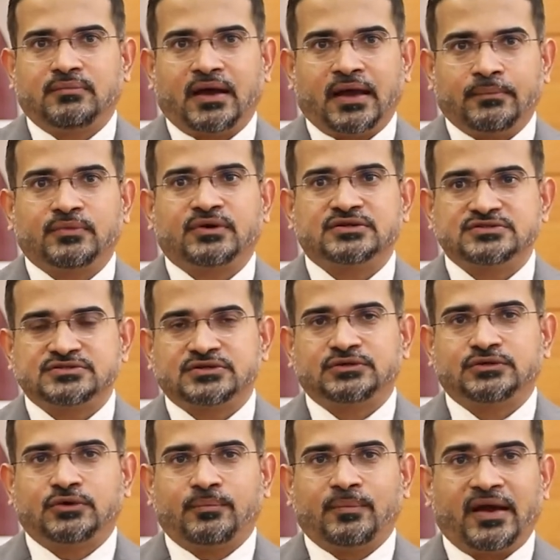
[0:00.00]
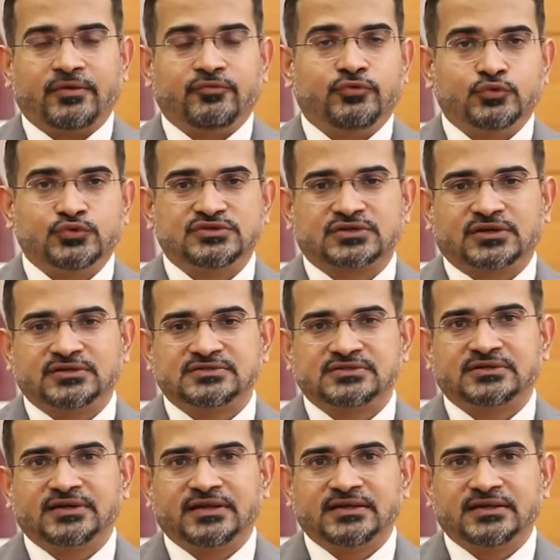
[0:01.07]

I'm concerned, or my view is concerned,